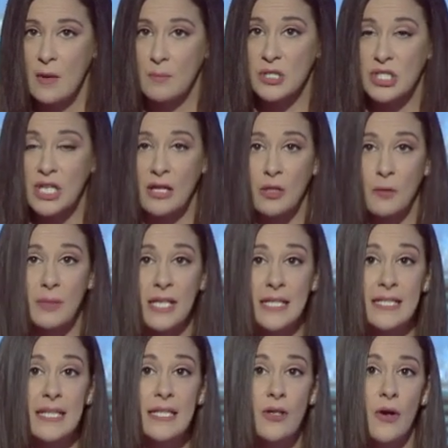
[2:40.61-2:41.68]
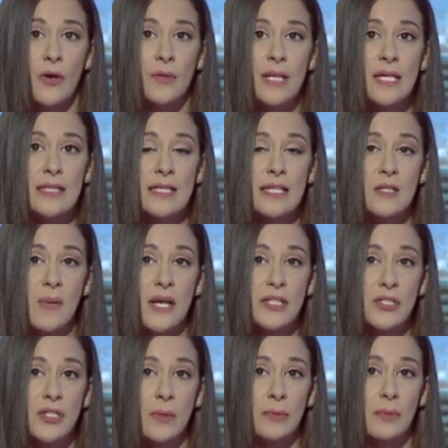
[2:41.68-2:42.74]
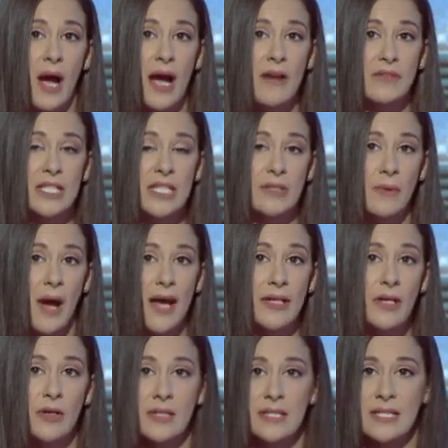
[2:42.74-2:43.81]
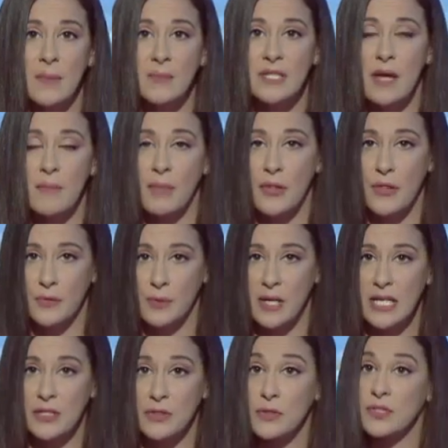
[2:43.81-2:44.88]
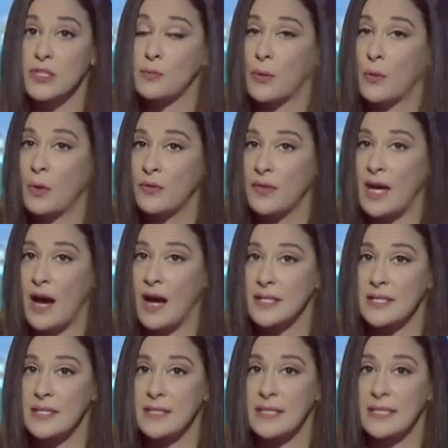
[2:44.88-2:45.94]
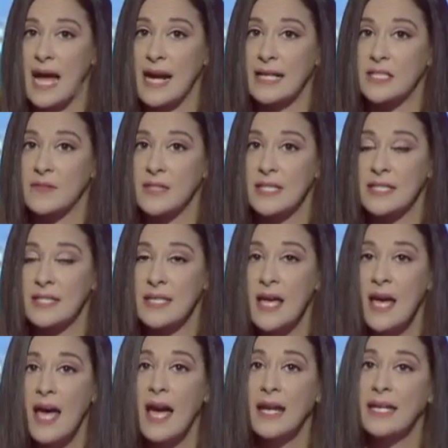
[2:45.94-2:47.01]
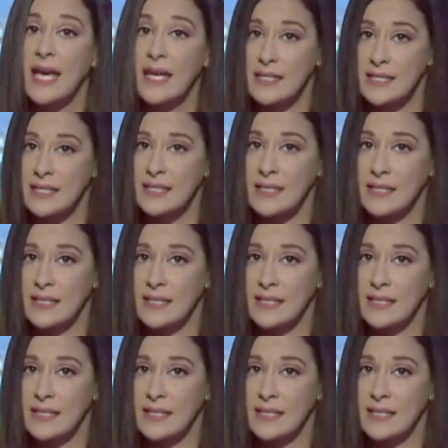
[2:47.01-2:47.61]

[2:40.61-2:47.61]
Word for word: Michele Placido is expected to arrive in Tirana on September 3 to support the artists and activists against the